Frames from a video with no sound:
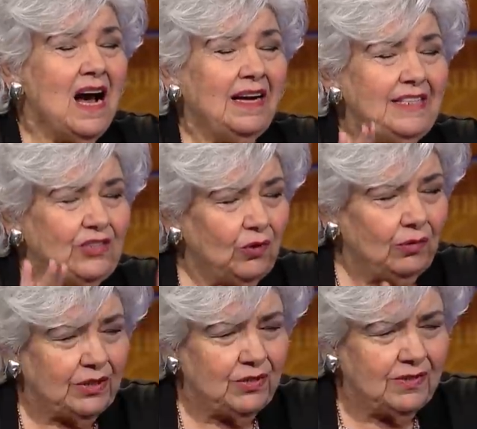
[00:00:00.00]
Honey,
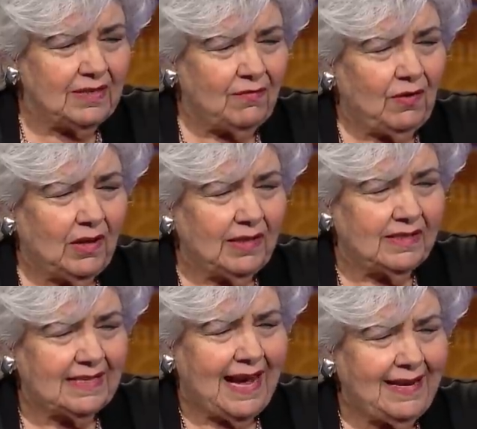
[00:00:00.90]
don't get yourself all
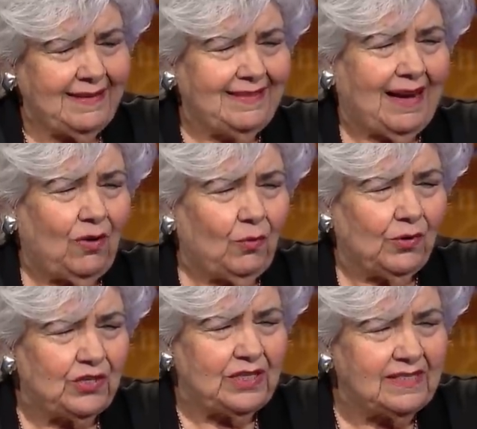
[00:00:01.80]
excited now.
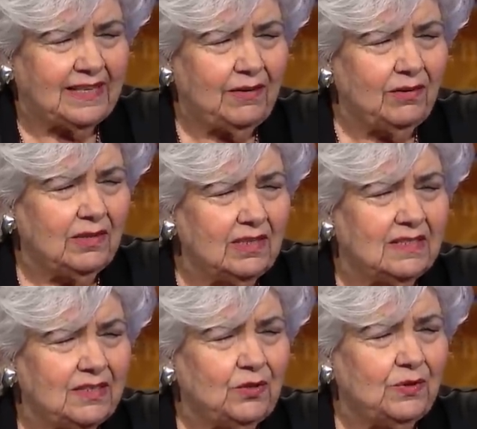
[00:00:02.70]
We're just here to
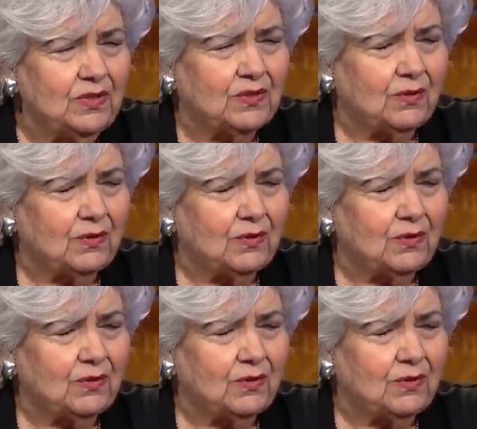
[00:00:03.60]
listen to a